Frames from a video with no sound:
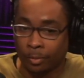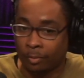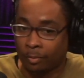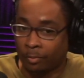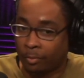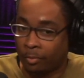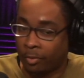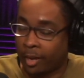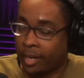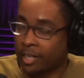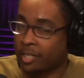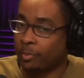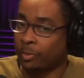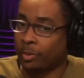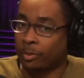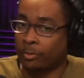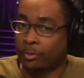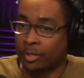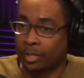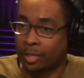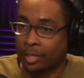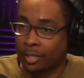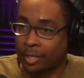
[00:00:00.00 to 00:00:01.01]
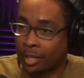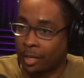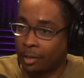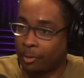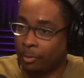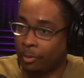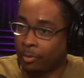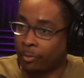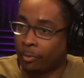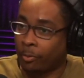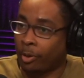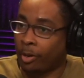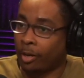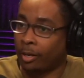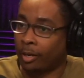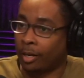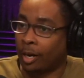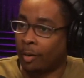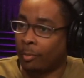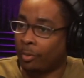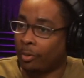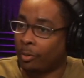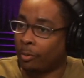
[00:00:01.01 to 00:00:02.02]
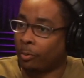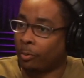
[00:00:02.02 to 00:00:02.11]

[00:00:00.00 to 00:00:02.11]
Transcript: Facebook was just hit with one a couple of